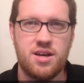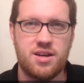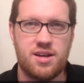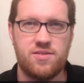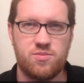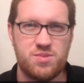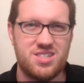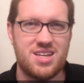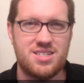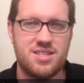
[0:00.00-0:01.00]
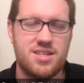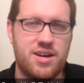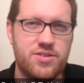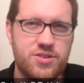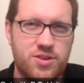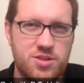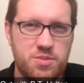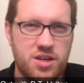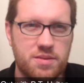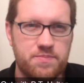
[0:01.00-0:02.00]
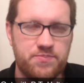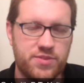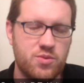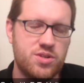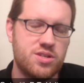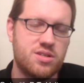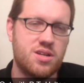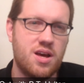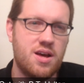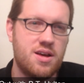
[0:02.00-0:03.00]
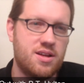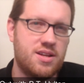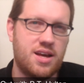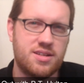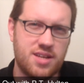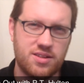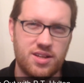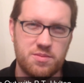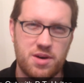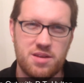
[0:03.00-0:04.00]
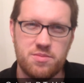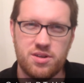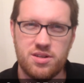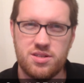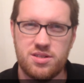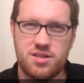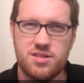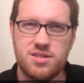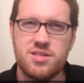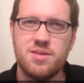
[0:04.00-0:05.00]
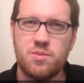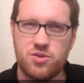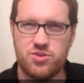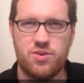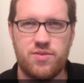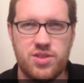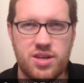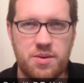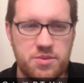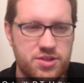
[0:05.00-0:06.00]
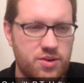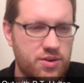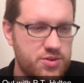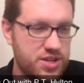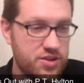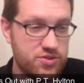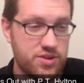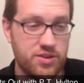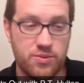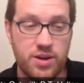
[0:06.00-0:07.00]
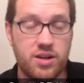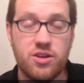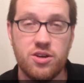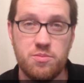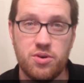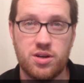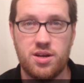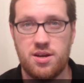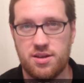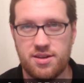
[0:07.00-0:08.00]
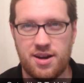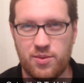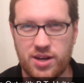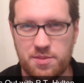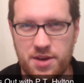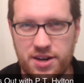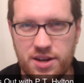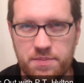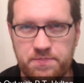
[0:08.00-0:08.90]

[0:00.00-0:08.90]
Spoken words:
kind of possessed the town, so to speak, which is not exactly like mine, but it's a similar sort of a theme. So it was interesting to read, good book, I recommend it.